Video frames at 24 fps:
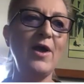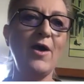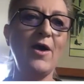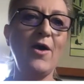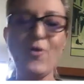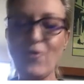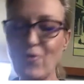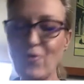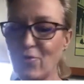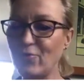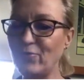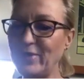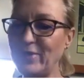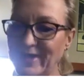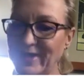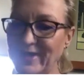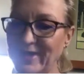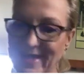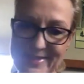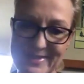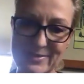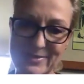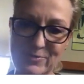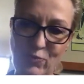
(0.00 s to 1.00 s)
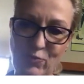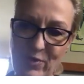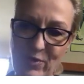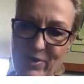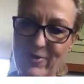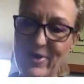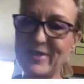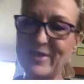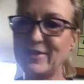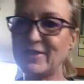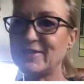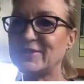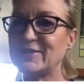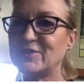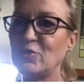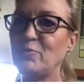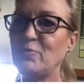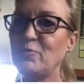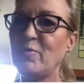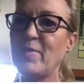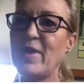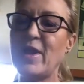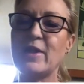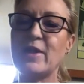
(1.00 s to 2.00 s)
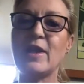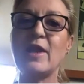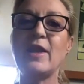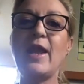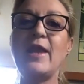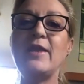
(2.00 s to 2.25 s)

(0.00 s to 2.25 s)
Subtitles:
Oh, yes, we're at the supermarket.